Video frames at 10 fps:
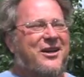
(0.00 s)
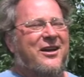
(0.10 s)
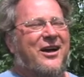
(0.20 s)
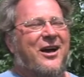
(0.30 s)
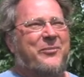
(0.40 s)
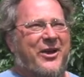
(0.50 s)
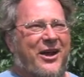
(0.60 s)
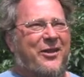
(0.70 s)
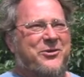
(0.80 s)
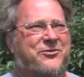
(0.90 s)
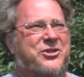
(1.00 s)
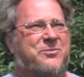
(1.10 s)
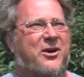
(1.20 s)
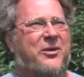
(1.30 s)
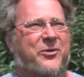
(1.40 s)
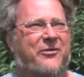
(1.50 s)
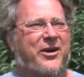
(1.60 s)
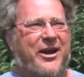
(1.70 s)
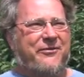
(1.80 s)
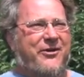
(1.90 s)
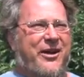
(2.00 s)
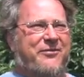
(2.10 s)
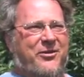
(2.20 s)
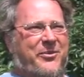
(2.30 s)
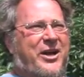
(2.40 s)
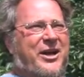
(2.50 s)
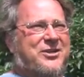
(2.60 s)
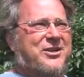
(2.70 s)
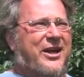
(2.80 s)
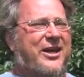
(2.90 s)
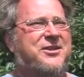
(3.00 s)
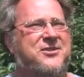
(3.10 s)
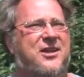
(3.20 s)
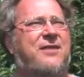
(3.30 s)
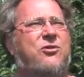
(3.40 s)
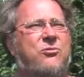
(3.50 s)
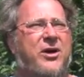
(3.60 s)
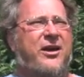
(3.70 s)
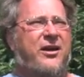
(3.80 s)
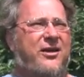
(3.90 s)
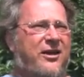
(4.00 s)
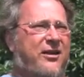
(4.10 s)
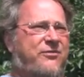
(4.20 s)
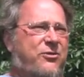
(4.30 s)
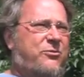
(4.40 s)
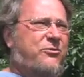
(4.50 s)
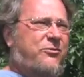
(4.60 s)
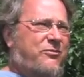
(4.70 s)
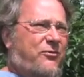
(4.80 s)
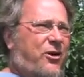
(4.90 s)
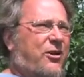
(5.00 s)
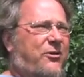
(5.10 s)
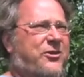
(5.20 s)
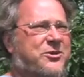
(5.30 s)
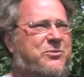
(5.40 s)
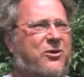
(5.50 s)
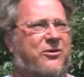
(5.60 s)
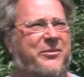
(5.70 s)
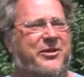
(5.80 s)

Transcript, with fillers: Uh, but Alan was very smart and went right after it after the money and said, I can save you money if you follow this program.